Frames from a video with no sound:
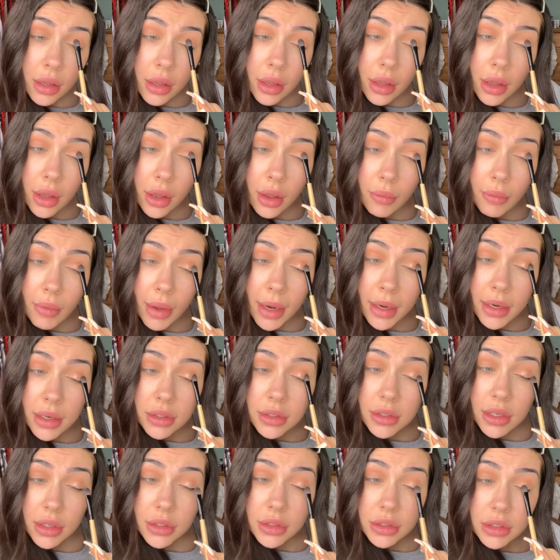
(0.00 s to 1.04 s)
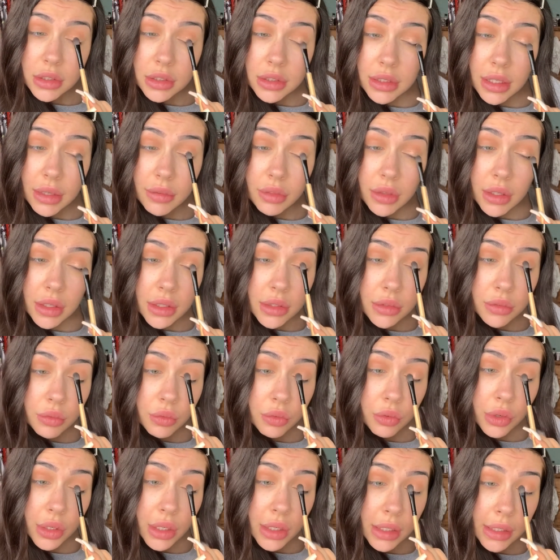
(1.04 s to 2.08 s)
and it does just give this
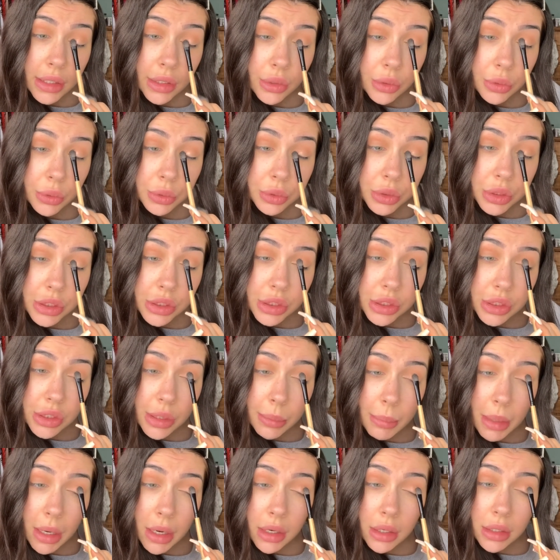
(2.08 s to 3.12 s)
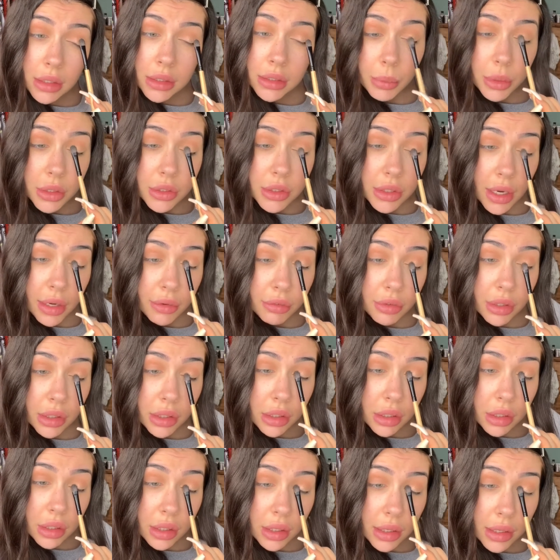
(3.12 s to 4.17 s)
really gorgeous shimmer, which I
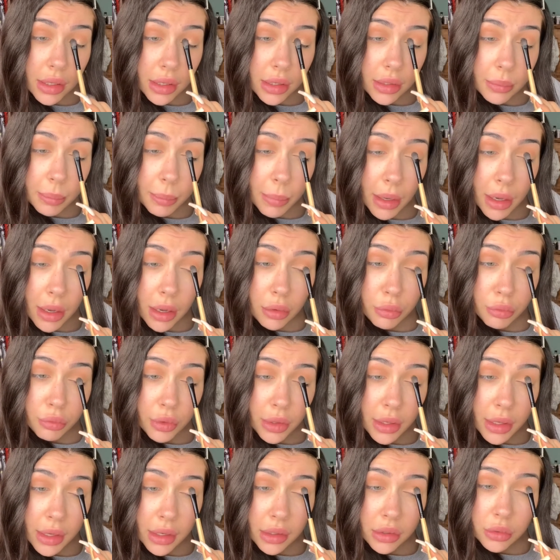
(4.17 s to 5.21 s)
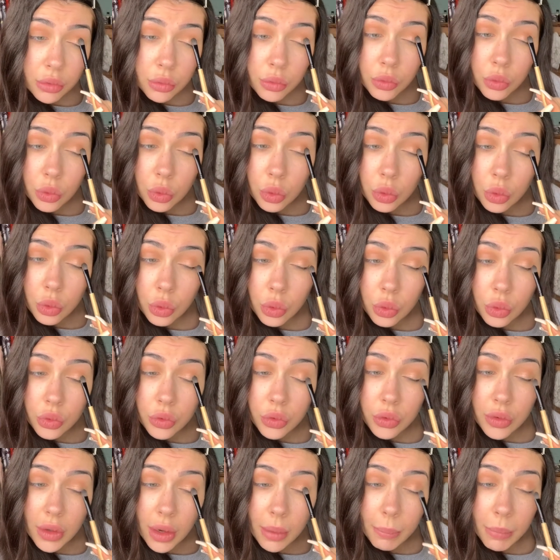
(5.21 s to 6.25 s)
think is perfect for
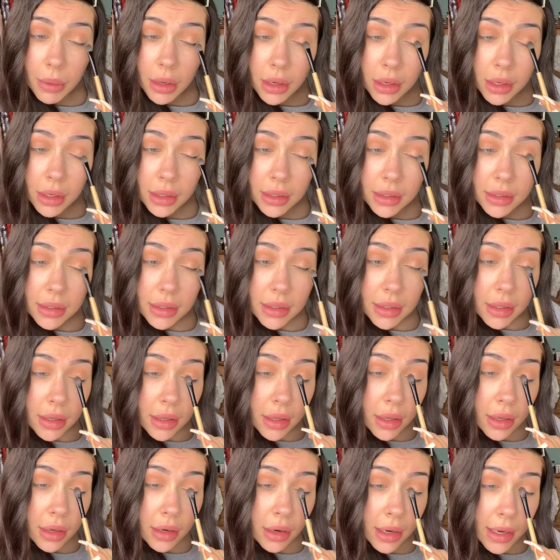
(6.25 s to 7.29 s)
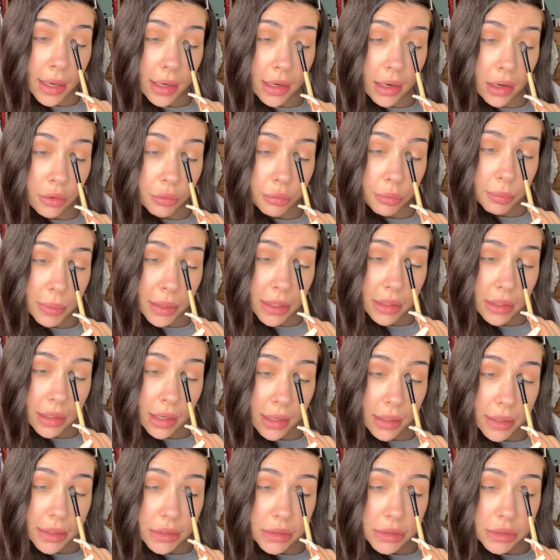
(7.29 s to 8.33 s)
summer. And I love being
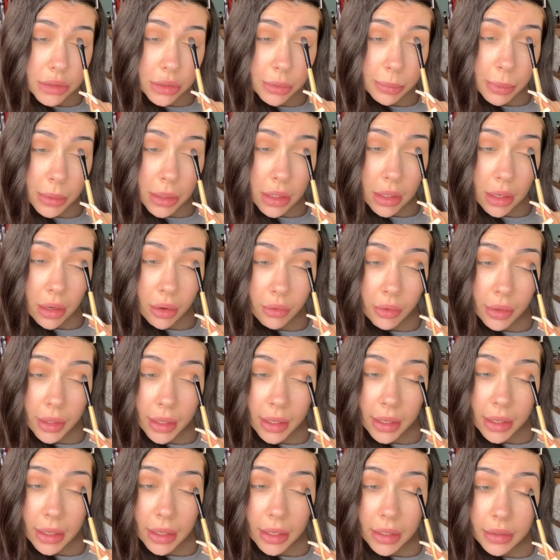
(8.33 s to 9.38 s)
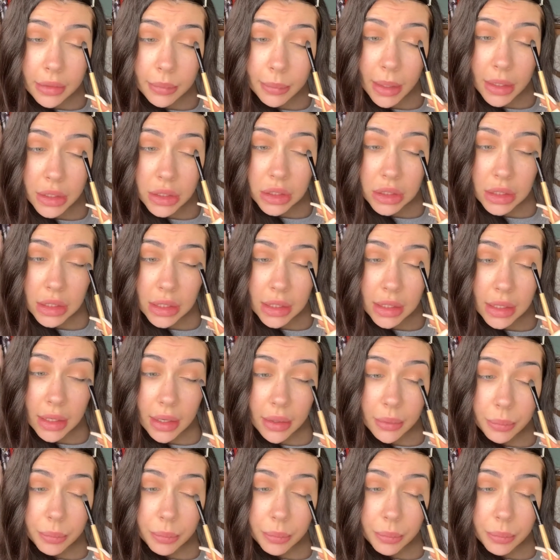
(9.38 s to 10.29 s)
like super glowy, especially